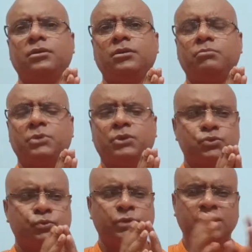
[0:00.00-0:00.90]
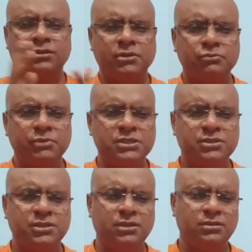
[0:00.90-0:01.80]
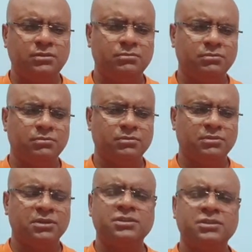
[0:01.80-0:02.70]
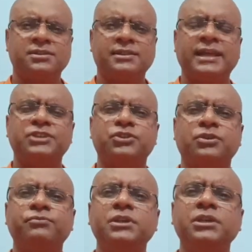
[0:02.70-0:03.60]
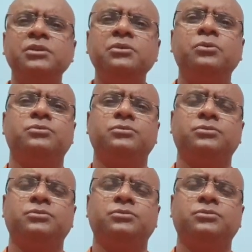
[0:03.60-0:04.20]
because wherever we see there is clash of egos,